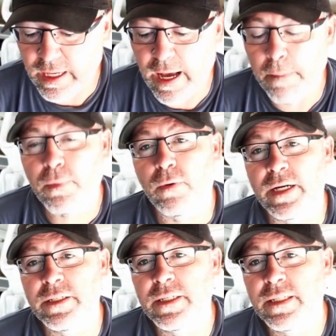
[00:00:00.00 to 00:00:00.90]
the
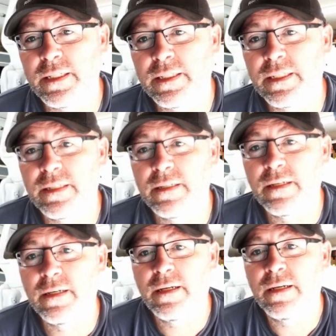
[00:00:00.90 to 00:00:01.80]
operation of this
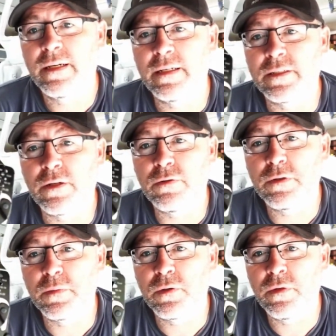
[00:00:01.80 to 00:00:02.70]
is so
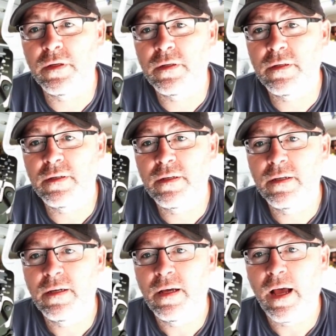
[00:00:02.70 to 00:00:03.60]
smooth.
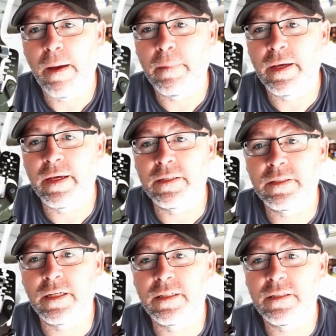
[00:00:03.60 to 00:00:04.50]
I mean, it's
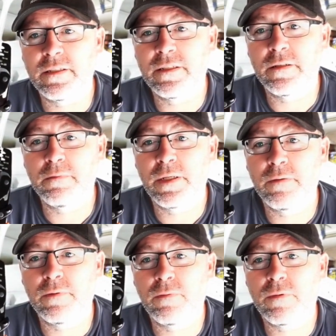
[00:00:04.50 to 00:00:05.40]
just, this is just
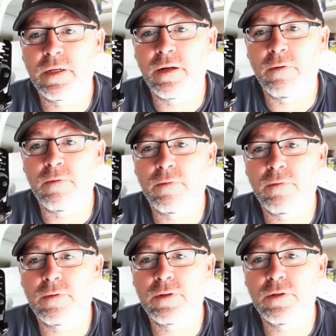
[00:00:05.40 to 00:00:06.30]
me, you know,
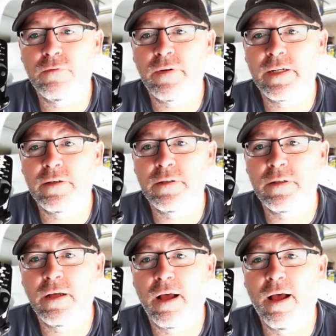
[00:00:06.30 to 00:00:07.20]
2 fingers.
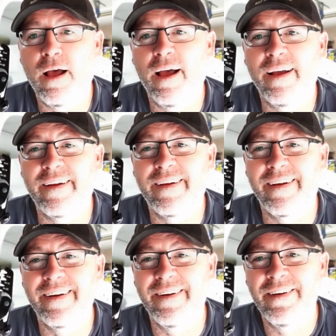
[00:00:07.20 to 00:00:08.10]

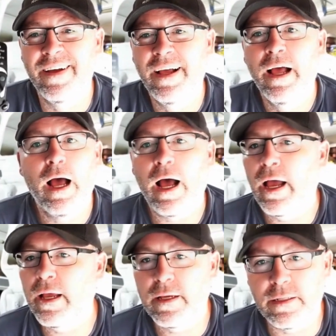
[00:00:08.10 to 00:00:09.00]
You know,
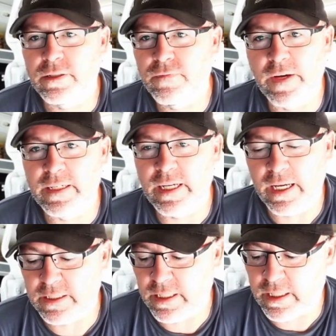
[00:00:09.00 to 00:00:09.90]
it's
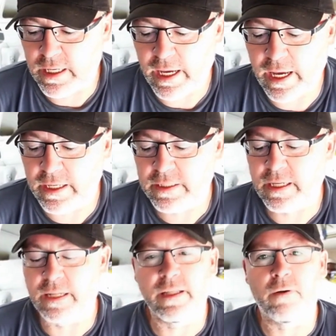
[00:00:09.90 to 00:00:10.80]
fantastic, and it's
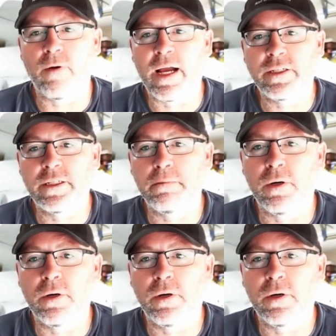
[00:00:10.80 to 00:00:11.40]
got that ratcheting